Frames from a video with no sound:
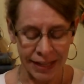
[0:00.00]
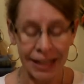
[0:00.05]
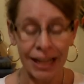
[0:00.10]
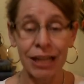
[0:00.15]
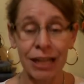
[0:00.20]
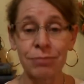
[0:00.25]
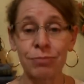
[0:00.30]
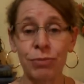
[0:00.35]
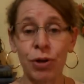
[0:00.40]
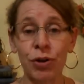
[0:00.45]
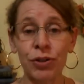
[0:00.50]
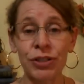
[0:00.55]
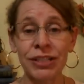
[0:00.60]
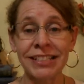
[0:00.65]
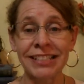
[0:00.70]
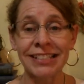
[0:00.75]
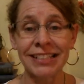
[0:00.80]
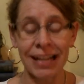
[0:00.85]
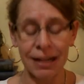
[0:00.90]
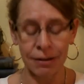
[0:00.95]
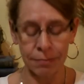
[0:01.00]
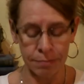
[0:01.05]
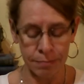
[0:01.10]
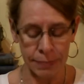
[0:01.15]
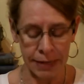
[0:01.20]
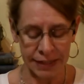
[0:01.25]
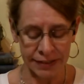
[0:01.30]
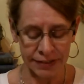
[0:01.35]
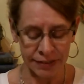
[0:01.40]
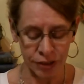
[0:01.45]
And Moses sent
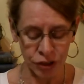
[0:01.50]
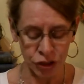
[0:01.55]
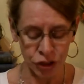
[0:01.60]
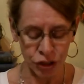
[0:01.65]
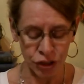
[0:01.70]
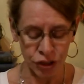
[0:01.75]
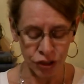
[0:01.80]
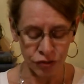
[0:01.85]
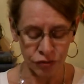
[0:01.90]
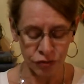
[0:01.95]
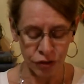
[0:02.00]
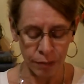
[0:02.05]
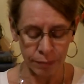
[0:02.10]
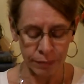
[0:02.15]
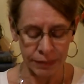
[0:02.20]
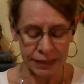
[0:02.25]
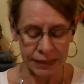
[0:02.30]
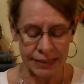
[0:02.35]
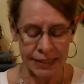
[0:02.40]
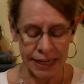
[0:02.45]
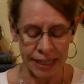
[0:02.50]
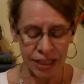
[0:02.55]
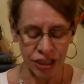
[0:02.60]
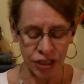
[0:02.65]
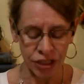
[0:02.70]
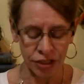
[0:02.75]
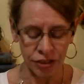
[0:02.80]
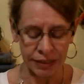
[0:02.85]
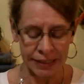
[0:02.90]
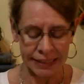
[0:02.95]
messengers from Kadesh
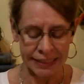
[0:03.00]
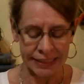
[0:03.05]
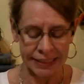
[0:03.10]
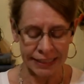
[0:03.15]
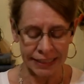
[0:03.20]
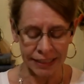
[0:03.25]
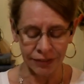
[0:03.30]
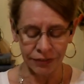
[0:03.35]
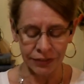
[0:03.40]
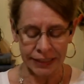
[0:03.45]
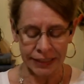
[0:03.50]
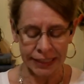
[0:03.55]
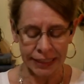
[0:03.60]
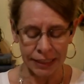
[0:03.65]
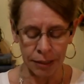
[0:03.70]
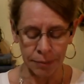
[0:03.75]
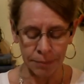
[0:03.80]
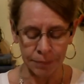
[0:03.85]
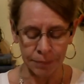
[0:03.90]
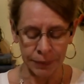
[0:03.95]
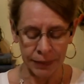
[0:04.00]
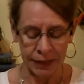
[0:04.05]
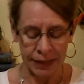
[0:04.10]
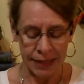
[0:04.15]
unto the king of Edom.